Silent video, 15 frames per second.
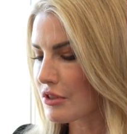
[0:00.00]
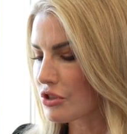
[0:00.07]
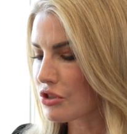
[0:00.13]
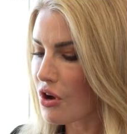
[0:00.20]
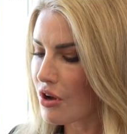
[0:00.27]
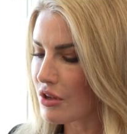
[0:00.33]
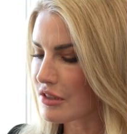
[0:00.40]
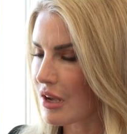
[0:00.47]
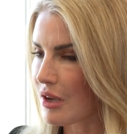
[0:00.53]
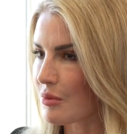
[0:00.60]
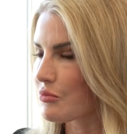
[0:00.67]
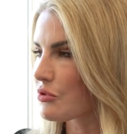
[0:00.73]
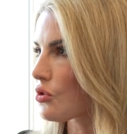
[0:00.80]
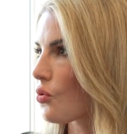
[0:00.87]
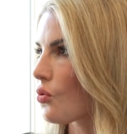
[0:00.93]

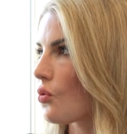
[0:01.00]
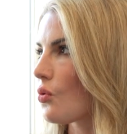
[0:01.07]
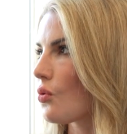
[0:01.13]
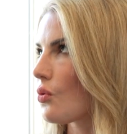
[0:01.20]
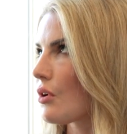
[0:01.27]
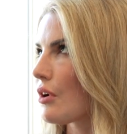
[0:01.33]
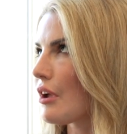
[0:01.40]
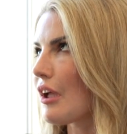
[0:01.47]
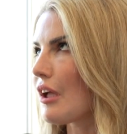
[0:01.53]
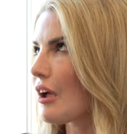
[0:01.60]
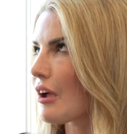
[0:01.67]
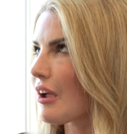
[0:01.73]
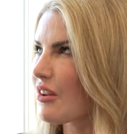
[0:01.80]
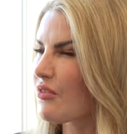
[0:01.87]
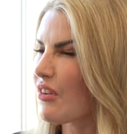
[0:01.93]
startups or,
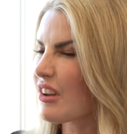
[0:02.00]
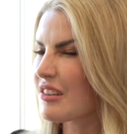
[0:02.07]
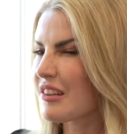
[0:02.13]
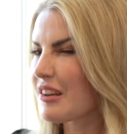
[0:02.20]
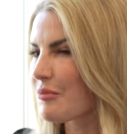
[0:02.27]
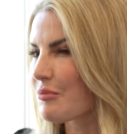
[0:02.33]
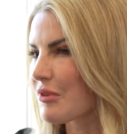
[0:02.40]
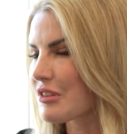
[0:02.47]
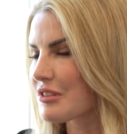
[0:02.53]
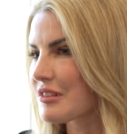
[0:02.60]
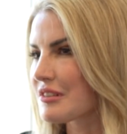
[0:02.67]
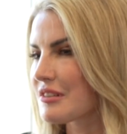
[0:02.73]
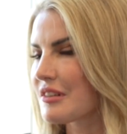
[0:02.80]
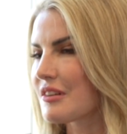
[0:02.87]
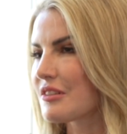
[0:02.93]
in fact, any
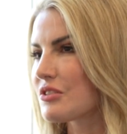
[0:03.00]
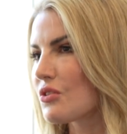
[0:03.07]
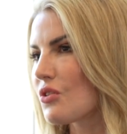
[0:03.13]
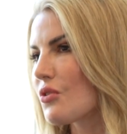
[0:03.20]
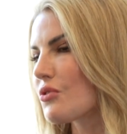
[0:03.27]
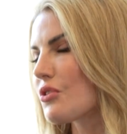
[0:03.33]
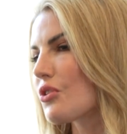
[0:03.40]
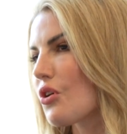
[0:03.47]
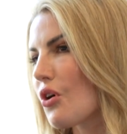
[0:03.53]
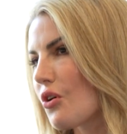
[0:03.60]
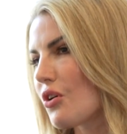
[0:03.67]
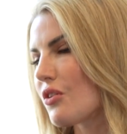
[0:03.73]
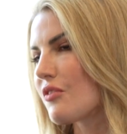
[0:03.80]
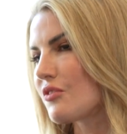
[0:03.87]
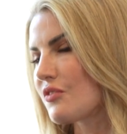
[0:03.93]
business that is along the
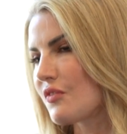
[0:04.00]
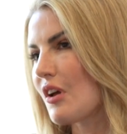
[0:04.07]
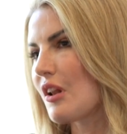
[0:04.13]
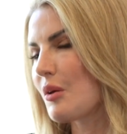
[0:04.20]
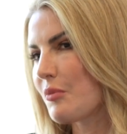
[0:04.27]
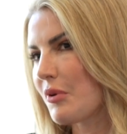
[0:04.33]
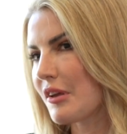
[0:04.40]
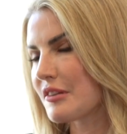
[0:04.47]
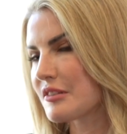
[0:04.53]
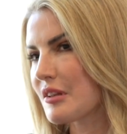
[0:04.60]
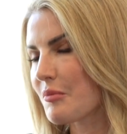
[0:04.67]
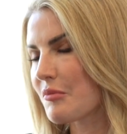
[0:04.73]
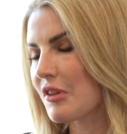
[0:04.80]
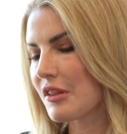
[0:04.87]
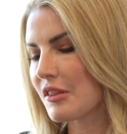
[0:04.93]
curve of developing
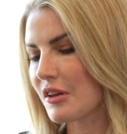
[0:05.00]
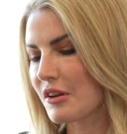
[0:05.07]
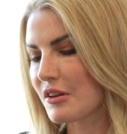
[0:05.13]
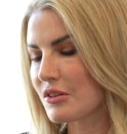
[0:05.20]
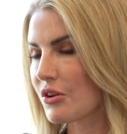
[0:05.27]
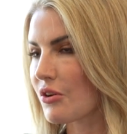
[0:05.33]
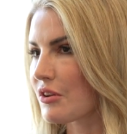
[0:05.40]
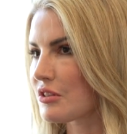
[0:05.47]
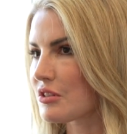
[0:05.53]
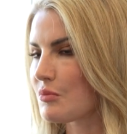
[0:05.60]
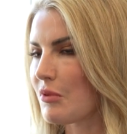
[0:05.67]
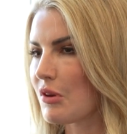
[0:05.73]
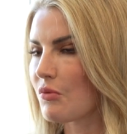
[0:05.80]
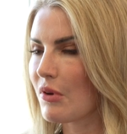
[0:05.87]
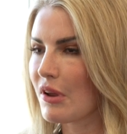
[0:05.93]
something that is going to
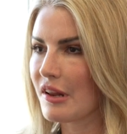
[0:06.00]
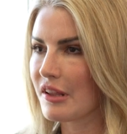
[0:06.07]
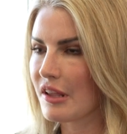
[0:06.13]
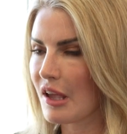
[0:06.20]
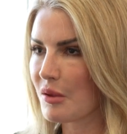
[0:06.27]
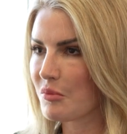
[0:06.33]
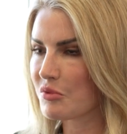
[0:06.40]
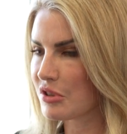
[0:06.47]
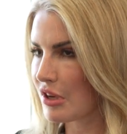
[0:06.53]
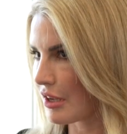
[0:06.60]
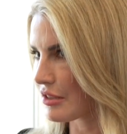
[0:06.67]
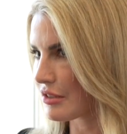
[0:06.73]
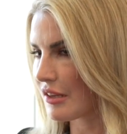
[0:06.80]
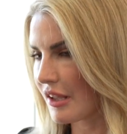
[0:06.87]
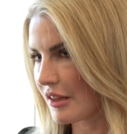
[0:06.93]
be really
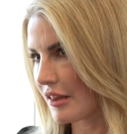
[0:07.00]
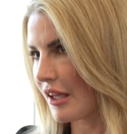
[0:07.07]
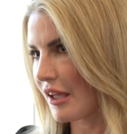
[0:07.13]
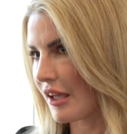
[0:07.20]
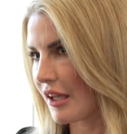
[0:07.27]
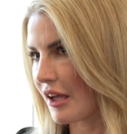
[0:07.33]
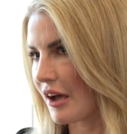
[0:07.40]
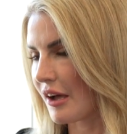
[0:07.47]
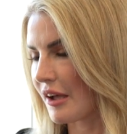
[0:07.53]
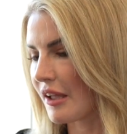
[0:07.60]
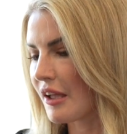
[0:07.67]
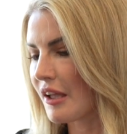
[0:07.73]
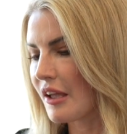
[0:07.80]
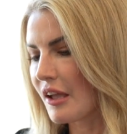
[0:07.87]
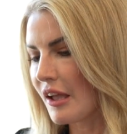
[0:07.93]
game-changing in the AI
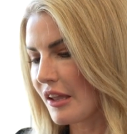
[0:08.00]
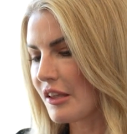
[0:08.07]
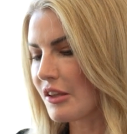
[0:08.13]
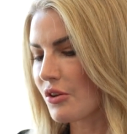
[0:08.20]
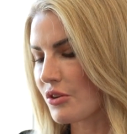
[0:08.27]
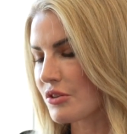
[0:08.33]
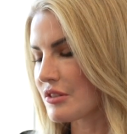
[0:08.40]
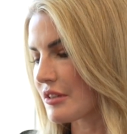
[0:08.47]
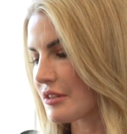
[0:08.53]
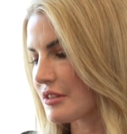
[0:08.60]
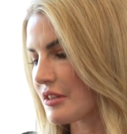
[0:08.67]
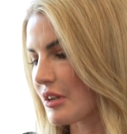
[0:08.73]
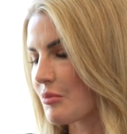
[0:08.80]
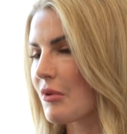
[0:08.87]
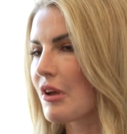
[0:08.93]

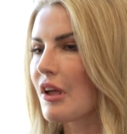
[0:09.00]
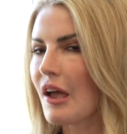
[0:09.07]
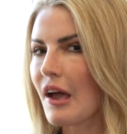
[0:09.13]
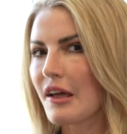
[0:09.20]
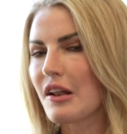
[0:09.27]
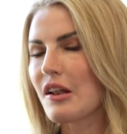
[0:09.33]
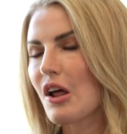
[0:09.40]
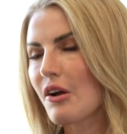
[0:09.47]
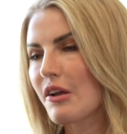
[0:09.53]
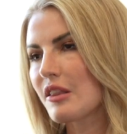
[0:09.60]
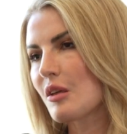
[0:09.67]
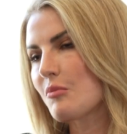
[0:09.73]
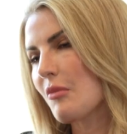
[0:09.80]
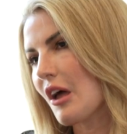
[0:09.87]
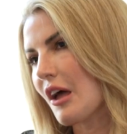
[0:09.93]
ecosystem and allowing
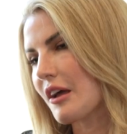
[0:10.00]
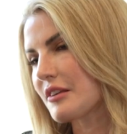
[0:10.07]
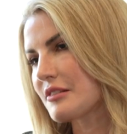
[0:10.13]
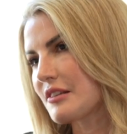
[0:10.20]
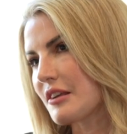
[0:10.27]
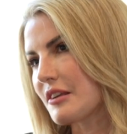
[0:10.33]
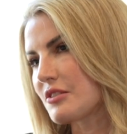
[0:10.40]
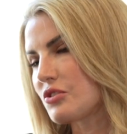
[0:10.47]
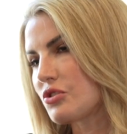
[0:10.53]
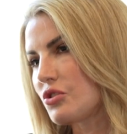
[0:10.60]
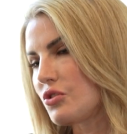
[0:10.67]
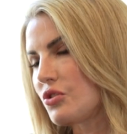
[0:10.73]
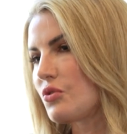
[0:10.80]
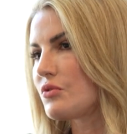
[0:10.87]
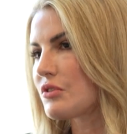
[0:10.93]
them access
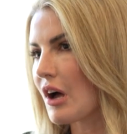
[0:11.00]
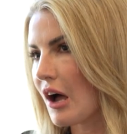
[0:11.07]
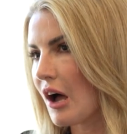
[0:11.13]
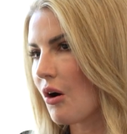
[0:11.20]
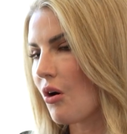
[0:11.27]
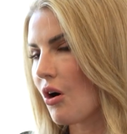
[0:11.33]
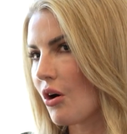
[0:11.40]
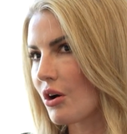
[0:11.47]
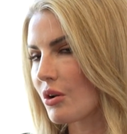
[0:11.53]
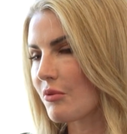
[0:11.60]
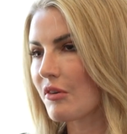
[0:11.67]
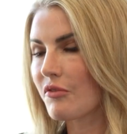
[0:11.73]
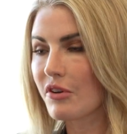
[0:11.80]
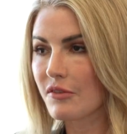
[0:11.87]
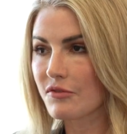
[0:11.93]
to use our
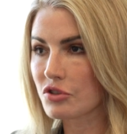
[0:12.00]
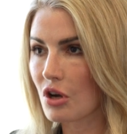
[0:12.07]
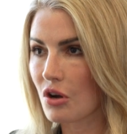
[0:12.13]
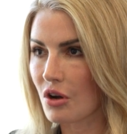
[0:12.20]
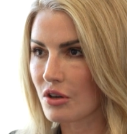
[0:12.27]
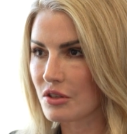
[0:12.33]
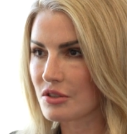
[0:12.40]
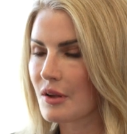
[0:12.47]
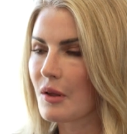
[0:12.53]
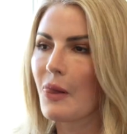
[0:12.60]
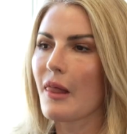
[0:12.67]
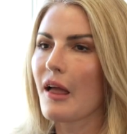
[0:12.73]
hardware free of charge.